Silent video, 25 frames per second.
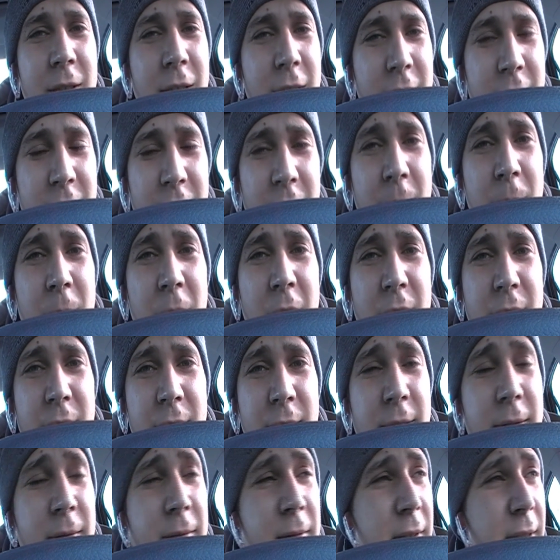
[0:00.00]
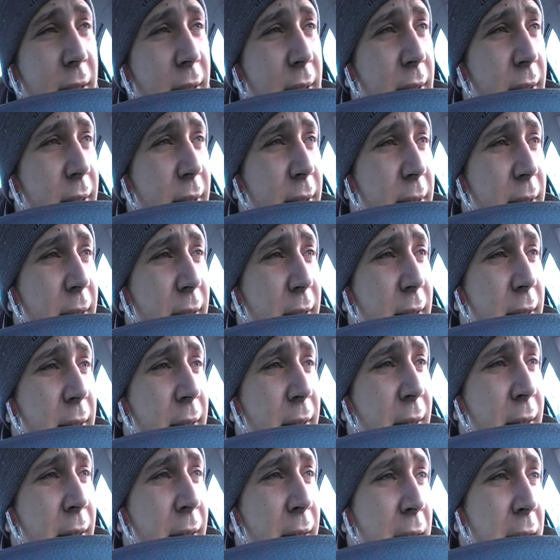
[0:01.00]
Stay positive, and
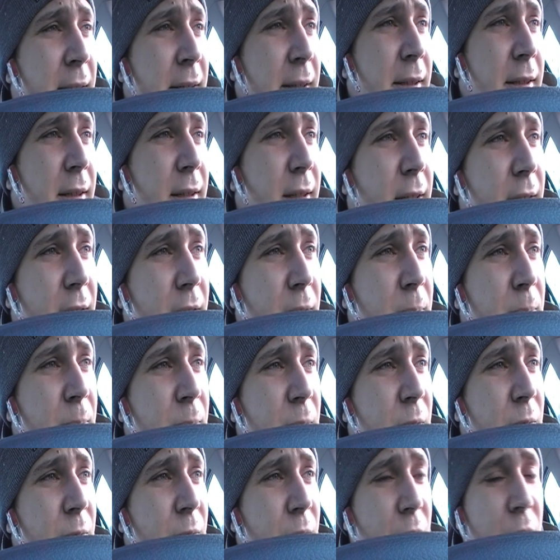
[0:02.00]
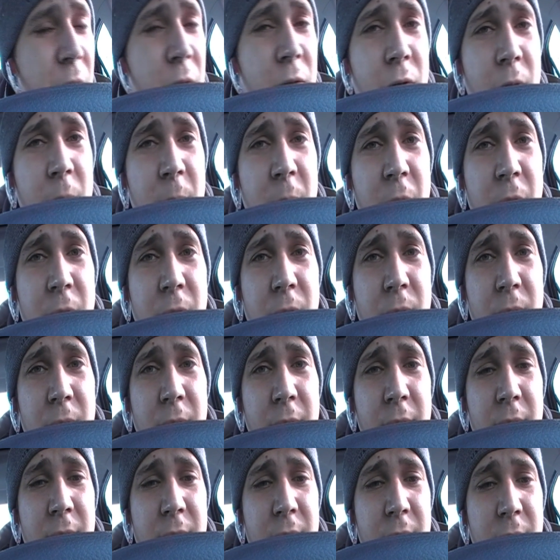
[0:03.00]
I hope for you, Roberto,
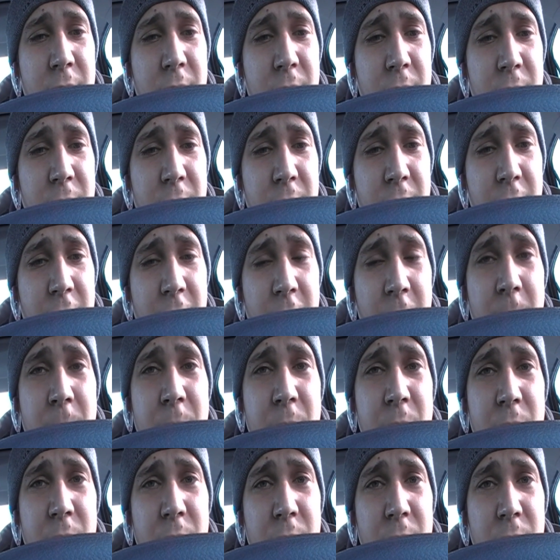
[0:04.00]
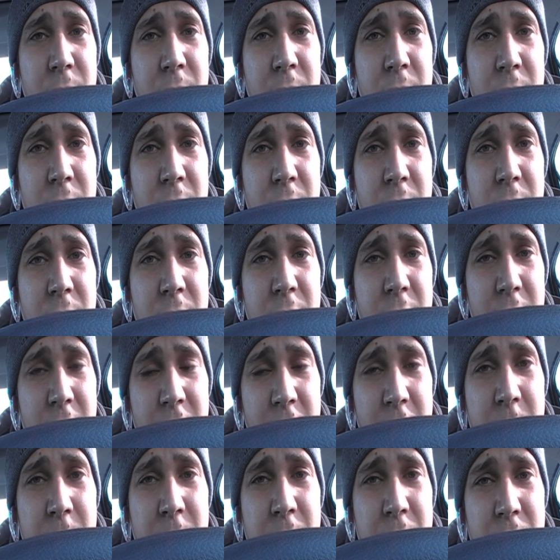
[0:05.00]
that it helps you and it
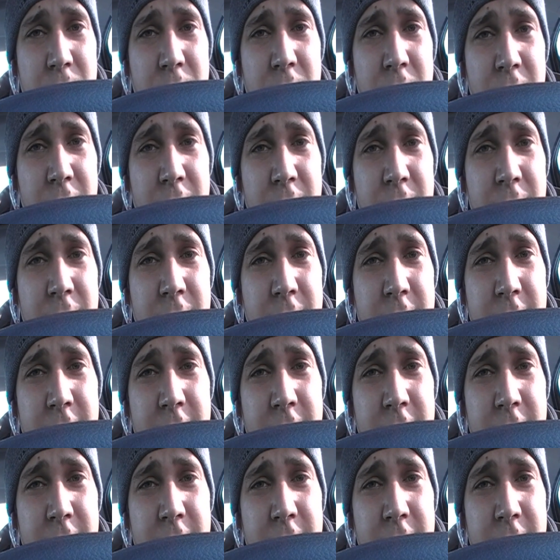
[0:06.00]
helps your son.